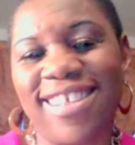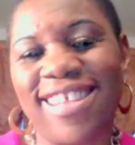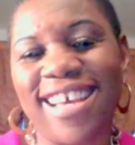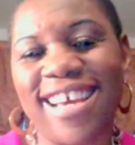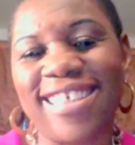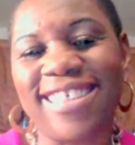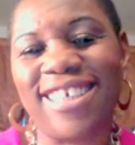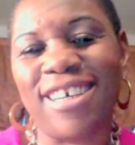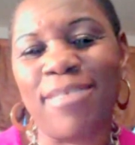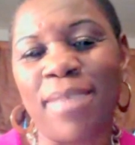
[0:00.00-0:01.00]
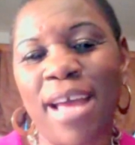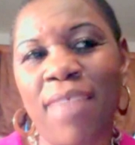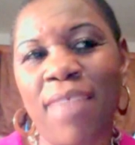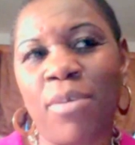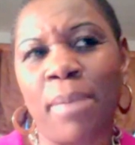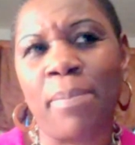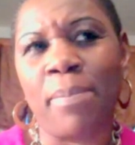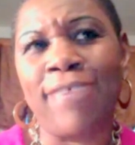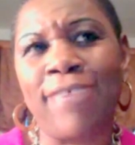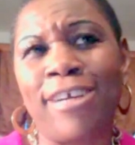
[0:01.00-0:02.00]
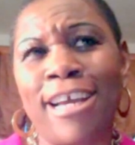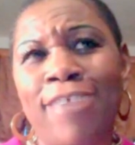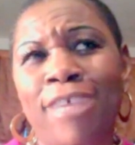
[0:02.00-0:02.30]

that I have on my plate right now.